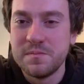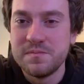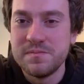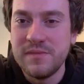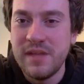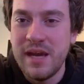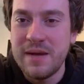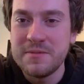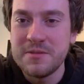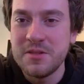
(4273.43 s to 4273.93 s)

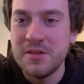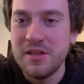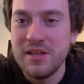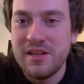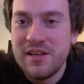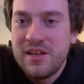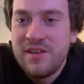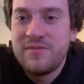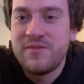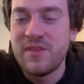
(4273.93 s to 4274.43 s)
yeah, absolutely.
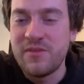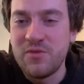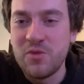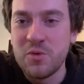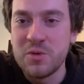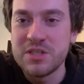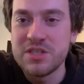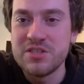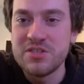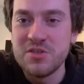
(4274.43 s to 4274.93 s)
If, if you
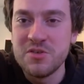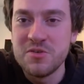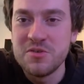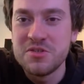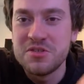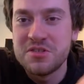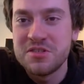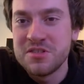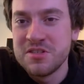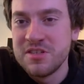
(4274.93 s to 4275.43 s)
worked at
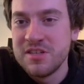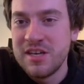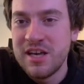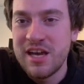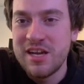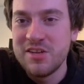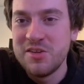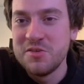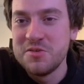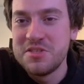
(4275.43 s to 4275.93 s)
Zoox
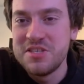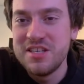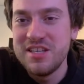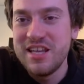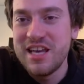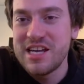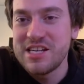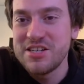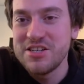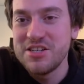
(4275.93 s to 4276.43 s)
and you see the
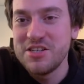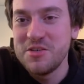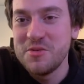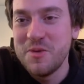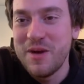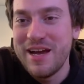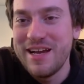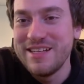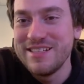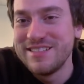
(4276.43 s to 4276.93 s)
error in your
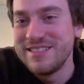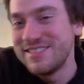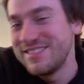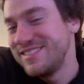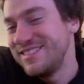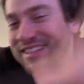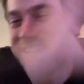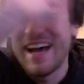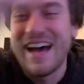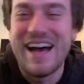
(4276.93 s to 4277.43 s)
ways,
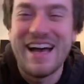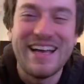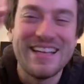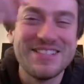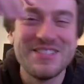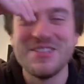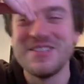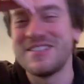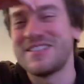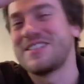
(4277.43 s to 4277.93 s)
nah,
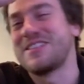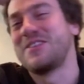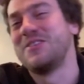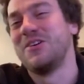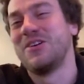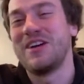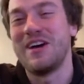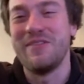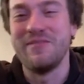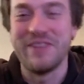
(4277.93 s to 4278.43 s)
Zoox is a cool
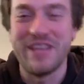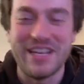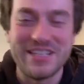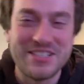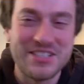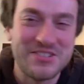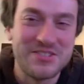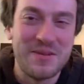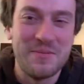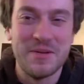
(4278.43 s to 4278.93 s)
company. I
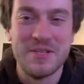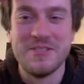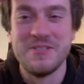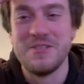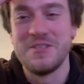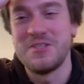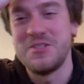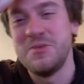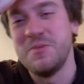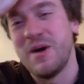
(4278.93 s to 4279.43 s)
shouldn't rip on
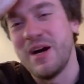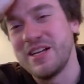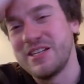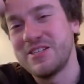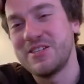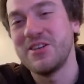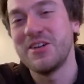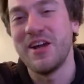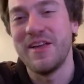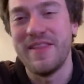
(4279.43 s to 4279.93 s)
Zoox too
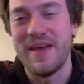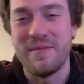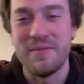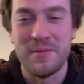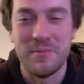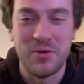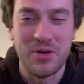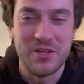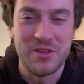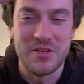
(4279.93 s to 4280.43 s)
much. Good on them
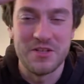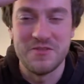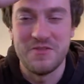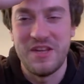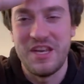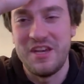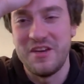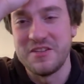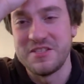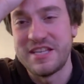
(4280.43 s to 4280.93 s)
on putting those
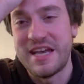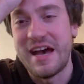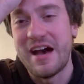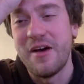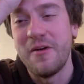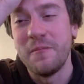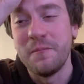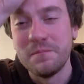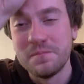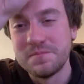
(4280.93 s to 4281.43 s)
videos
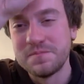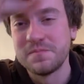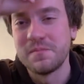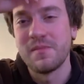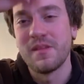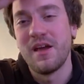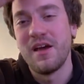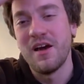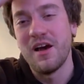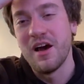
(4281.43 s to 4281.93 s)
out.
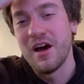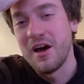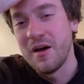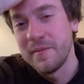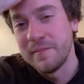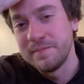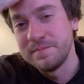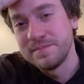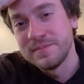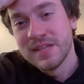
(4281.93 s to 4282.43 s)

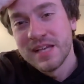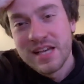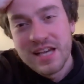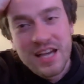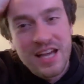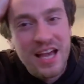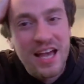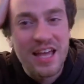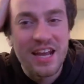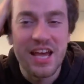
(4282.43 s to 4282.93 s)
Um,
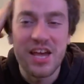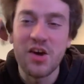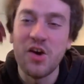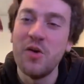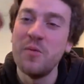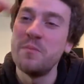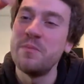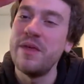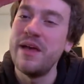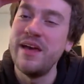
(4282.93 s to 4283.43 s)
and I
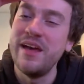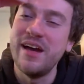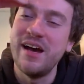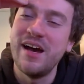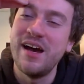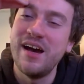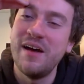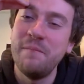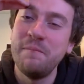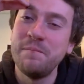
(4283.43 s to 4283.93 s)
hope they
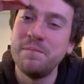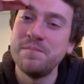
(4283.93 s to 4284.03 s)
uh,